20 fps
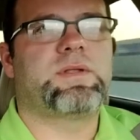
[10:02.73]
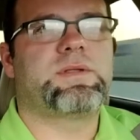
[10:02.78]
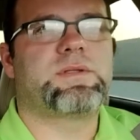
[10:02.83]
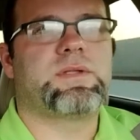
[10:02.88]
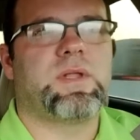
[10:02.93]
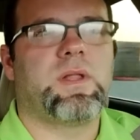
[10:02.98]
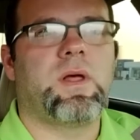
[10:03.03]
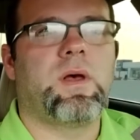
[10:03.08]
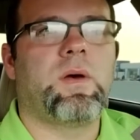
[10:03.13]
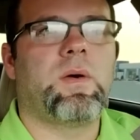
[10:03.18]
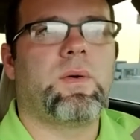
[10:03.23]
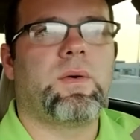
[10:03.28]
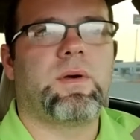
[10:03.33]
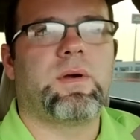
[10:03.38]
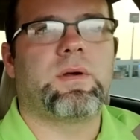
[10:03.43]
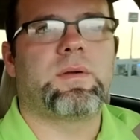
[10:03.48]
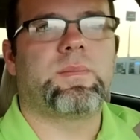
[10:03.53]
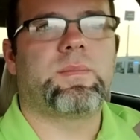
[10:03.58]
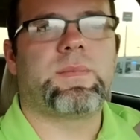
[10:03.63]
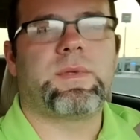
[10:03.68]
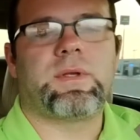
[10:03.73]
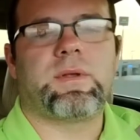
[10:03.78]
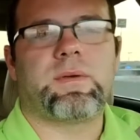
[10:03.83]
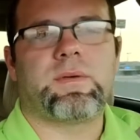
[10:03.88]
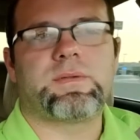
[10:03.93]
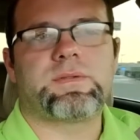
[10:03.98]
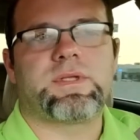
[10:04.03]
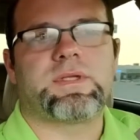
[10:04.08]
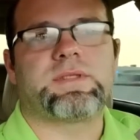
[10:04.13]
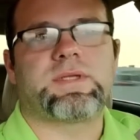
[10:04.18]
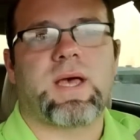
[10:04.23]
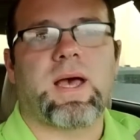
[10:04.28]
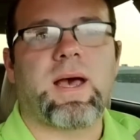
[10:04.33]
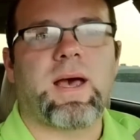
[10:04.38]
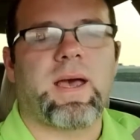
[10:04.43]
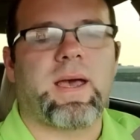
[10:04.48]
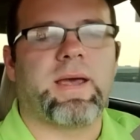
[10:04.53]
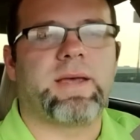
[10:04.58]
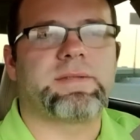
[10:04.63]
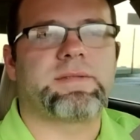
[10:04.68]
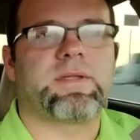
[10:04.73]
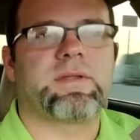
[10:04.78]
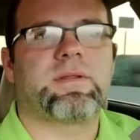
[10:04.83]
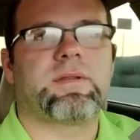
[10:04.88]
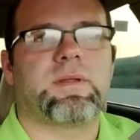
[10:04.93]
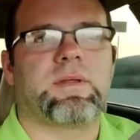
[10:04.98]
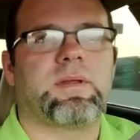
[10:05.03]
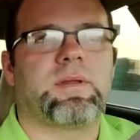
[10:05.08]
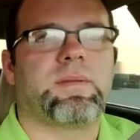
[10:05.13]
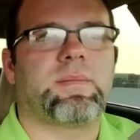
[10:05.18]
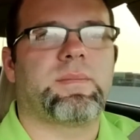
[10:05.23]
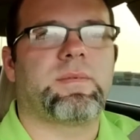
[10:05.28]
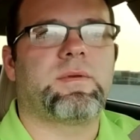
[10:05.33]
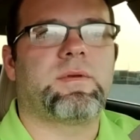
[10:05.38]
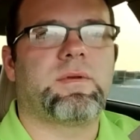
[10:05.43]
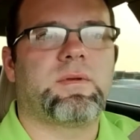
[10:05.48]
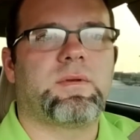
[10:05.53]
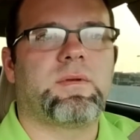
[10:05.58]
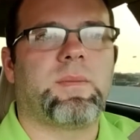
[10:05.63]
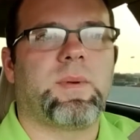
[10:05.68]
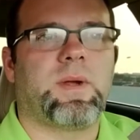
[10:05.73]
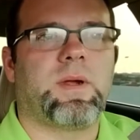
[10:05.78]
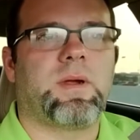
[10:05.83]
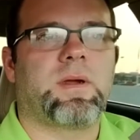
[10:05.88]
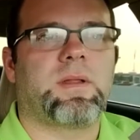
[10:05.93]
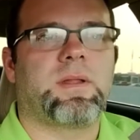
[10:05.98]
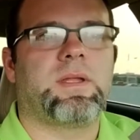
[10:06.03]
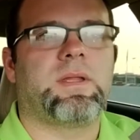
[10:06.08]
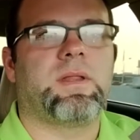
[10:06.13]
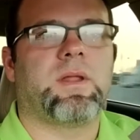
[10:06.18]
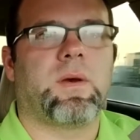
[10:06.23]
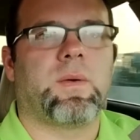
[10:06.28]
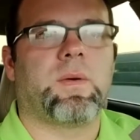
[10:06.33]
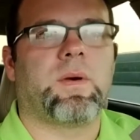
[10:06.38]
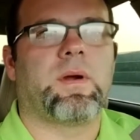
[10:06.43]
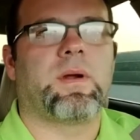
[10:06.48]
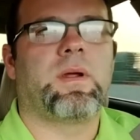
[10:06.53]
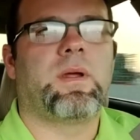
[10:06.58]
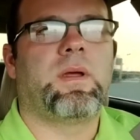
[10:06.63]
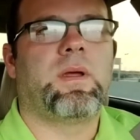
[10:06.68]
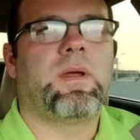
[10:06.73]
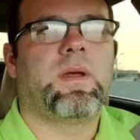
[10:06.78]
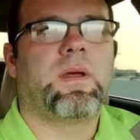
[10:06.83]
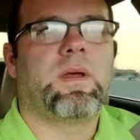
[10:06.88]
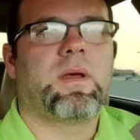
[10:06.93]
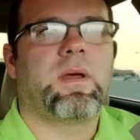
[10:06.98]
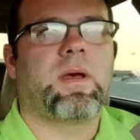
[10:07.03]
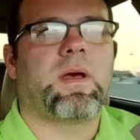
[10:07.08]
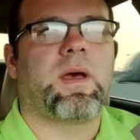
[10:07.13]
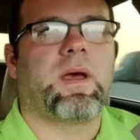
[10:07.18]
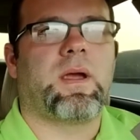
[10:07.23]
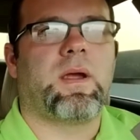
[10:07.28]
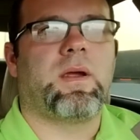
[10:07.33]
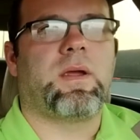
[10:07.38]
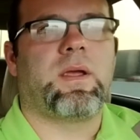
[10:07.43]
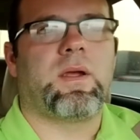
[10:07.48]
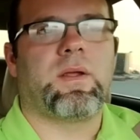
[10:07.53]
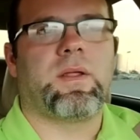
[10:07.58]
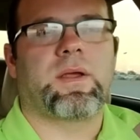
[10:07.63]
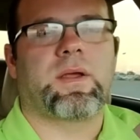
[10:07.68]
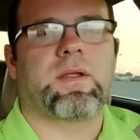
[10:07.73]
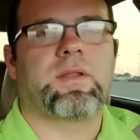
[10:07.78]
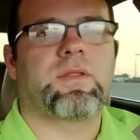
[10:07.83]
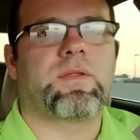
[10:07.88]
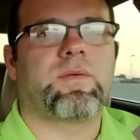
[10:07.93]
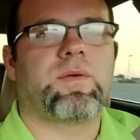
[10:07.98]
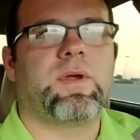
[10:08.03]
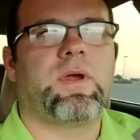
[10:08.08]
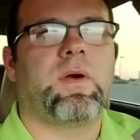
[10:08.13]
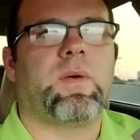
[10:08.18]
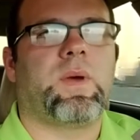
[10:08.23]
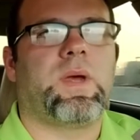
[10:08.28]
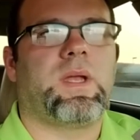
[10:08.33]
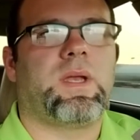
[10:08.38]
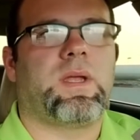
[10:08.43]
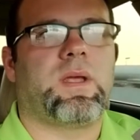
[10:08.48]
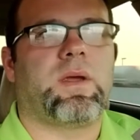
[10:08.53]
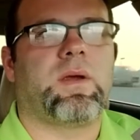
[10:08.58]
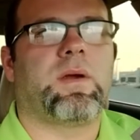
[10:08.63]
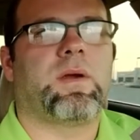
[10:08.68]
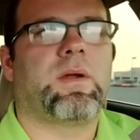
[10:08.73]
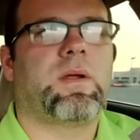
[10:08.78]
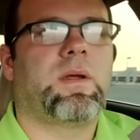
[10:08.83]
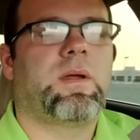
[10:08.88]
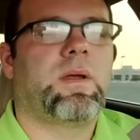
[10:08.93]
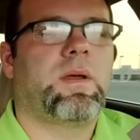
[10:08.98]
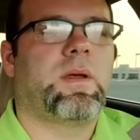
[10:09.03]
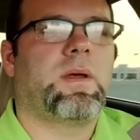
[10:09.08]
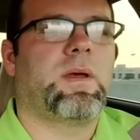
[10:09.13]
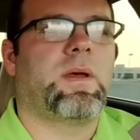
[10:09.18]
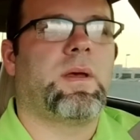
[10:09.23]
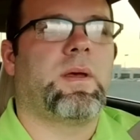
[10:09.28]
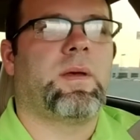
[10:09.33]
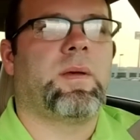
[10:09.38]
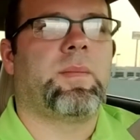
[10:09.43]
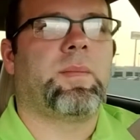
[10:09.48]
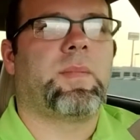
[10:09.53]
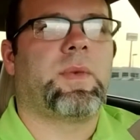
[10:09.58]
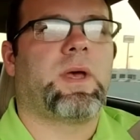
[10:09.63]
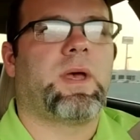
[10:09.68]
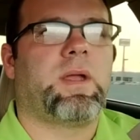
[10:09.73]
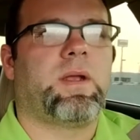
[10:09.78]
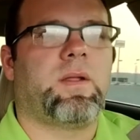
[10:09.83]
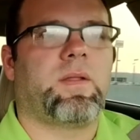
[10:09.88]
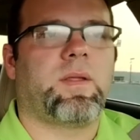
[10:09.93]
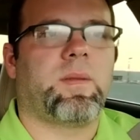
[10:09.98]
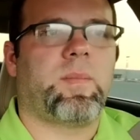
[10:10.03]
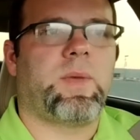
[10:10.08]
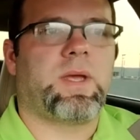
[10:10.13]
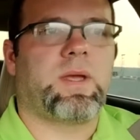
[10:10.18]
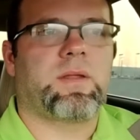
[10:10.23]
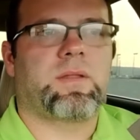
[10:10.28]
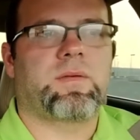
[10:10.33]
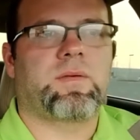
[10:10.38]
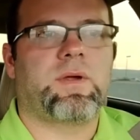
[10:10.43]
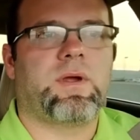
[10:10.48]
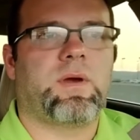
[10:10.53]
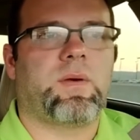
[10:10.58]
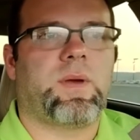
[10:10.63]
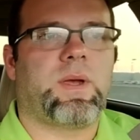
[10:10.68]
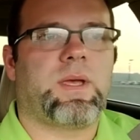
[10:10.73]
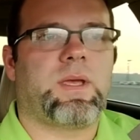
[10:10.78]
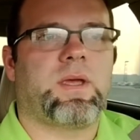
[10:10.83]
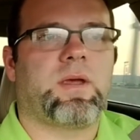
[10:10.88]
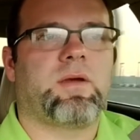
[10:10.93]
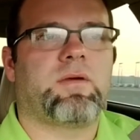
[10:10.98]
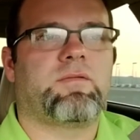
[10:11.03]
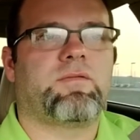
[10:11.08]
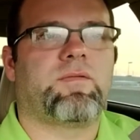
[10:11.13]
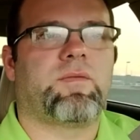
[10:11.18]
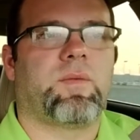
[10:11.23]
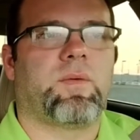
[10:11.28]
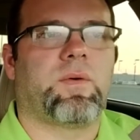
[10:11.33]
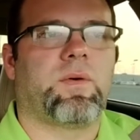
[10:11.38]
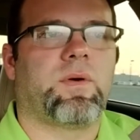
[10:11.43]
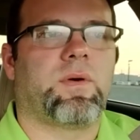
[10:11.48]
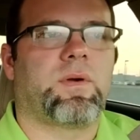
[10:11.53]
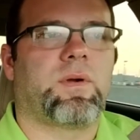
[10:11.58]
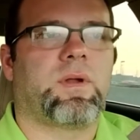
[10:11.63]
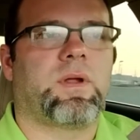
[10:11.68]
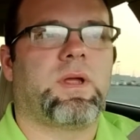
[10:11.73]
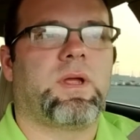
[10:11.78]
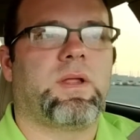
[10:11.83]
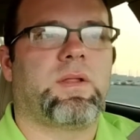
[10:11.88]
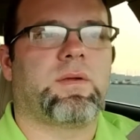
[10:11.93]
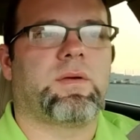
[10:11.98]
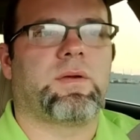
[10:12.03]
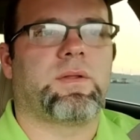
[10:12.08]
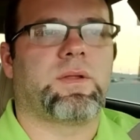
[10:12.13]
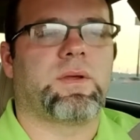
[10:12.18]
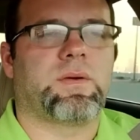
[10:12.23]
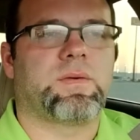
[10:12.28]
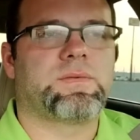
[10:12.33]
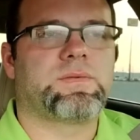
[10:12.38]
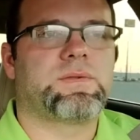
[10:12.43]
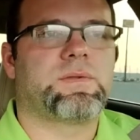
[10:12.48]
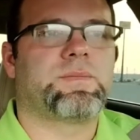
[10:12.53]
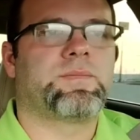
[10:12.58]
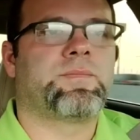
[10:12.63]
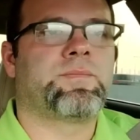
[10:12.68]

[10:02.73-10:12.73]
as low or, you know, as high as the numerically lower, higher gear, like a 308 gear. I know they make a 308 gear for either of those.